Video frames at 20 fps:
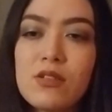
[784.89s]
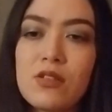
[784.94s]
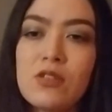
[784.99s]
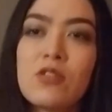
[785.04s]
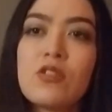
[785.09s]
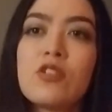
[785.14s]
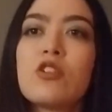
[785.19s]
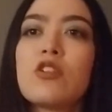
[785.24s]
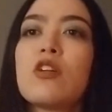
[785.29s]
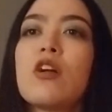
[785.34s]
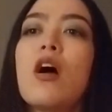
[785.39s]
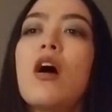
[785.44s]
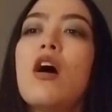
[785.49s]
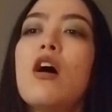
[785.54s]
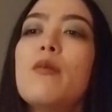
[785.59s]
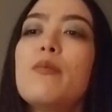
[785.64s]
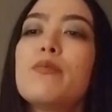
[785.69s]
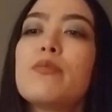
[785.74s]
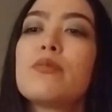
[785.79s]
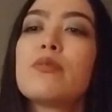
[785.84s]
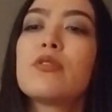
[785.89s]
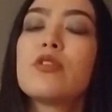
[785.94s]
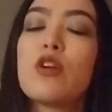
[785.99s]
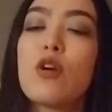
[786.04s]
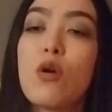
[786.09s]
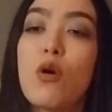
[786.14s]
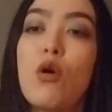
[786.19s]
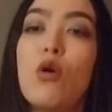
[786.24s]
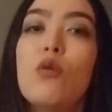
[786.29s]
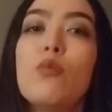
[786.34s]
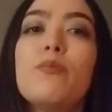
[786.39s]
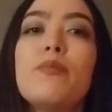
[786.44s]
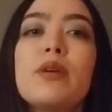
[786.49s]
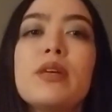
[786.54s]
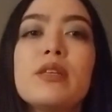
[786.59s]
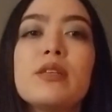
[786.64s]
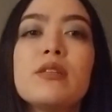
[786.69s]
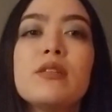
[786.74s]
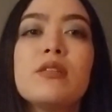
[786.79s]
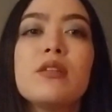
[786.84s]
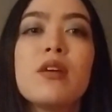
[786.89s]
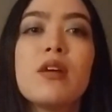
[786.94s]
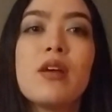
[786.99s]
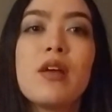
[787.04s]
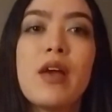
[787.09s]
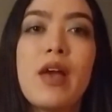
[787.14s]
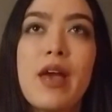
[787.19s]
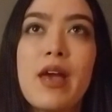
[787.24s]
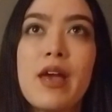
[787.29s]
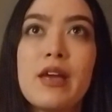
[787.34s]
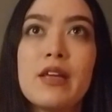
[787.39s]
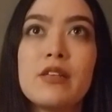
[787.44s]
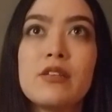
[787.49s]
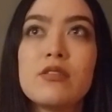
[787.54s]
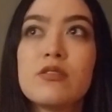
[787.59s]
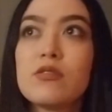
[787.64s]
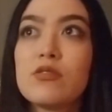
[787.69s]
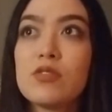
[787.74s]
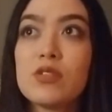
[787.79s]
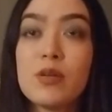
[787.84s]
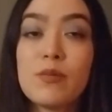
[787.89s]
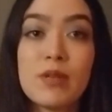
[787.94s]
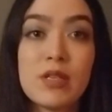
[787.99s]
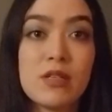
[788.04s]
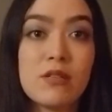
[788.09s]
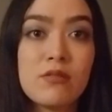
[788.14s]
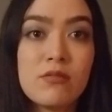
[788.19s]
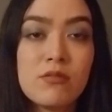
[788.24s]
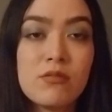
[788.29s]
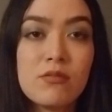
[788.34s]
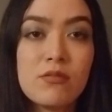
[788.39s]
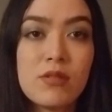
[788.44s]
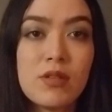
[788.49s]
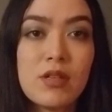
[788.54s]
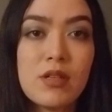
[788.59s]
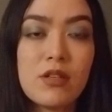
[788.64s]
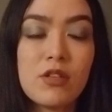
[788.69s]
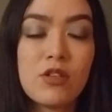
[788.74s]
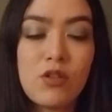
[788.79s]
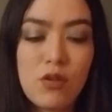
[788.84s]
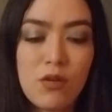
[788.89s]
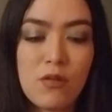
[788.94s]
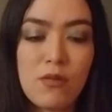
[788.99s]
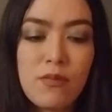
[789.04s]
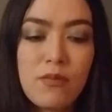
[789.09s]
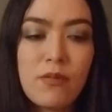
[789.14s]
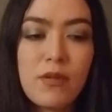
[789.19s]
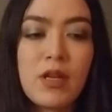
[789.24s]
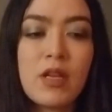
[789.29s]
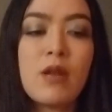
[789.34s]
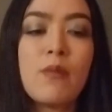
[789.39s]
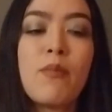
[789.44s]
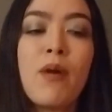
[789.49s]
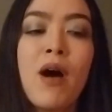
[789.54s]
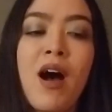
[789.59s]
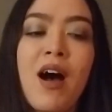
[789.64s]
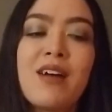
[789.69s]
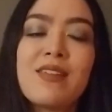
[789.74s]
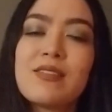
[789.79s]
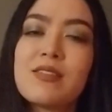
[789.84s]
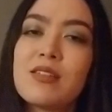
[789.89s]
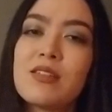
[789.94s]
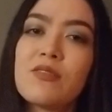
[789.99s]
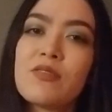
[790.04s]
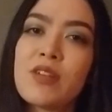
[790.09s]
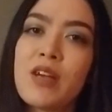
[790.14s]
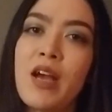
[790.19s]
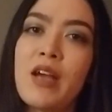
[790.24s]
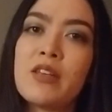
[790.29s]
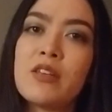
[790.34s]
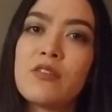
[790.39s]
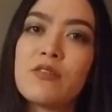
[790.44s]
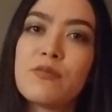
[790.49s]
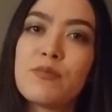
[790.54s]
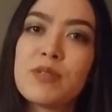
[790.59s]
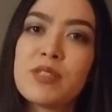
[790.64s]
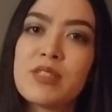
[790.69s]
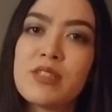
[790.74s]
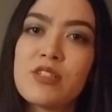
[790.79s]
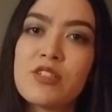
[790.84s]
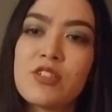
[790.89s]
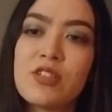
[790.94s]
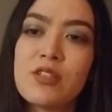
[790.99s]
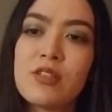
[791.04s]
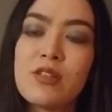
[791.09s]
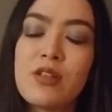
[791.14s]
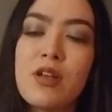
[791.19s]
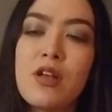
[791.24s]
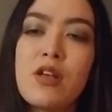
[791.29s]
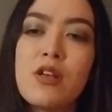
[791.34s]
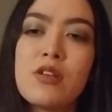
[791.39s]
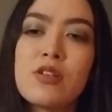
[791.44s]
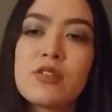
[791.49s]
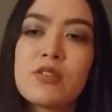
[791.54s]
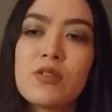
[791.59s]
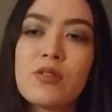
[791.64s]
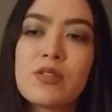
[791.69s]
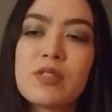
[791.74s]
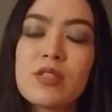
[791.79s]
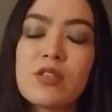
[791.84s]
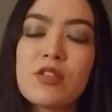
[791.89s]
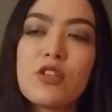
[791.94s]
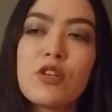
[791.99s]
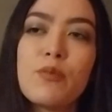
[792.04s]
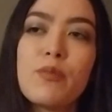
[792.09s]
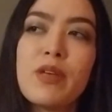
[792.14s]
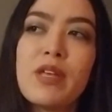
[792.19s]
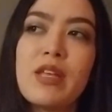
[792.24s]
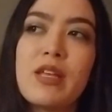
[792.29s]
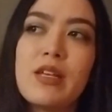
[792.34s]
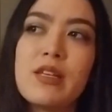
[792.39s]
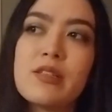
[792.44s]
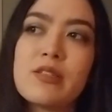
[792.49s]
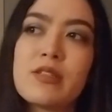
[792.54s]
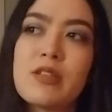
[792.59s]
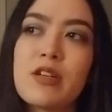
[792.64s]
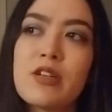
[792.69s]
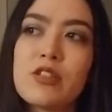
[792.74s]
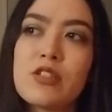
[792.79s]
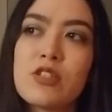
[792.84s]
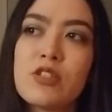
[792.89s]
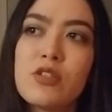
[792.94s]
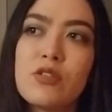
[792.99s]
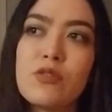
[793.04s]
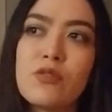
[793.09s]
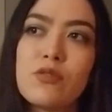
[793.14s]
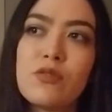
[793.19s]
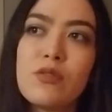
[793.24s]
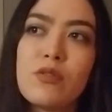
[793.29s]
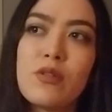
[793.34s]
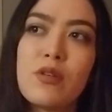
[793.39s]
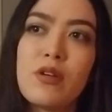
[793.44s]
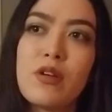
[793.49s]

You know, you're up, you're open, and I mean, you're in a positive kind of position. So, it's a little bit easier to